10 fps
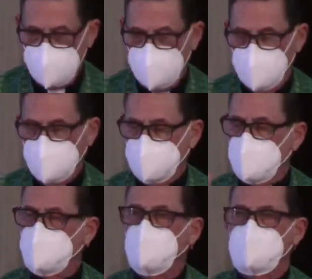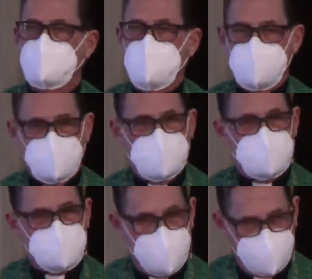but they are worth mentioning
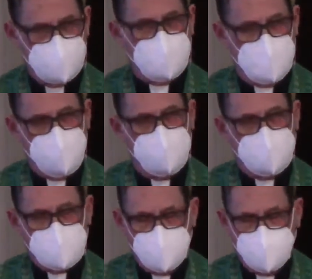separately, I think.